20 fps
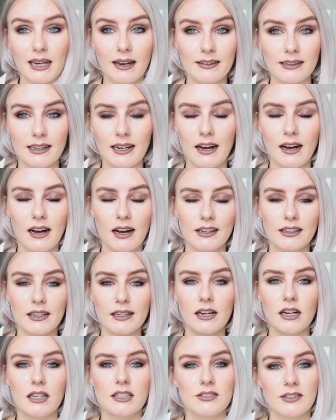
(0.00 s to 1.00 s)
blunt cut and
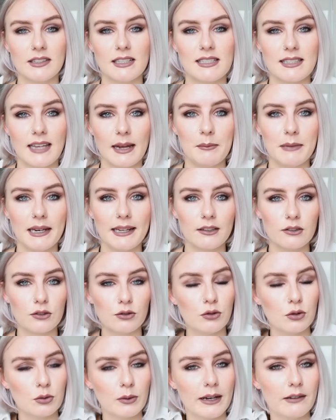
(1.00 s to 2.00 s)
I ask for the same length
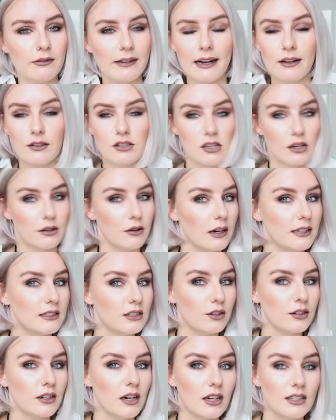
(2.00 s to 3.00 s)
all the way around, so I
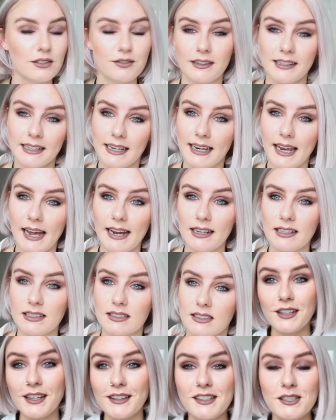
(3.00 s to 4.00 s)
don't ask for any
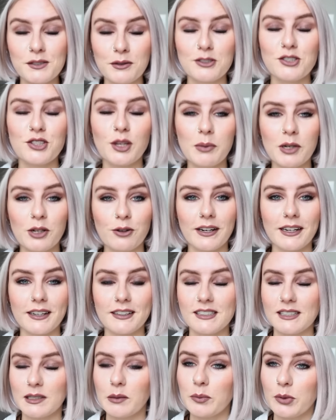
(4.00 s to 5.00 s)
layers. But yeah, this one's super quick
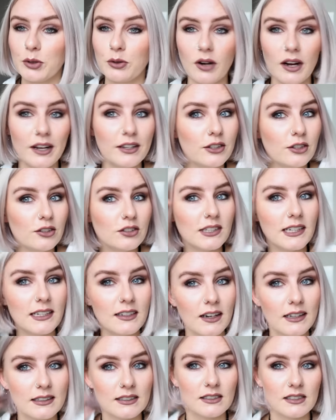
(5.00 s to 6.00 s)
and simple. I usually
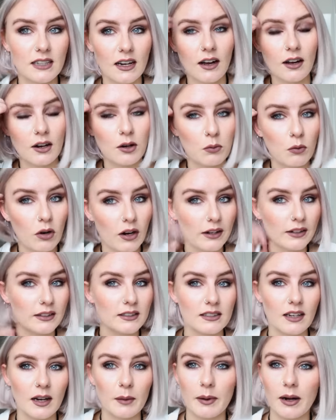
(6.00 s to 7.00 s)
like to tuck
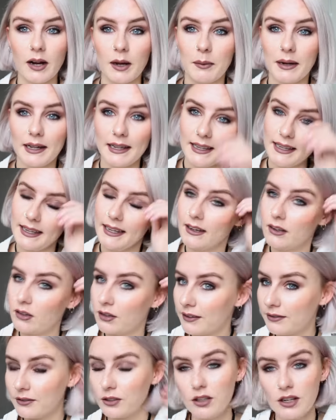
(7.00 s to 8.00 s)
one side behind my ear,
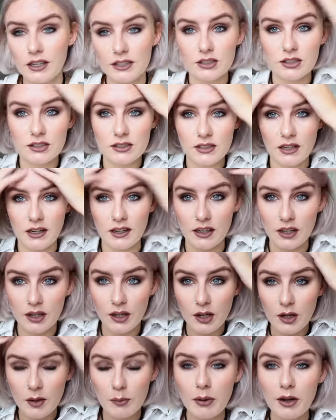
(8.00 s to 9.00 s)
or if not I just tuck
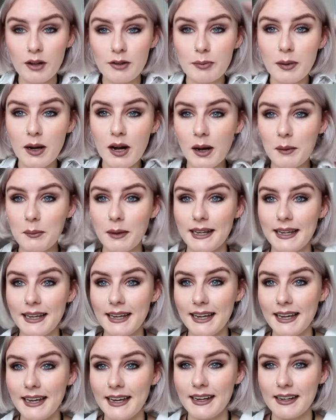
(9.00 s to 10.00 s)
both behind my
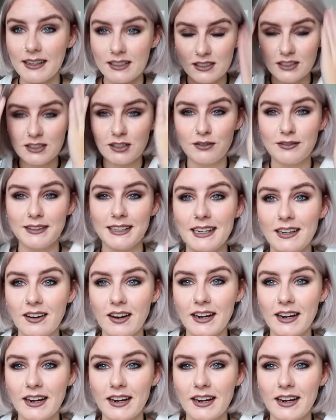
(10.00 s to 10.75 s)
ear because I don't really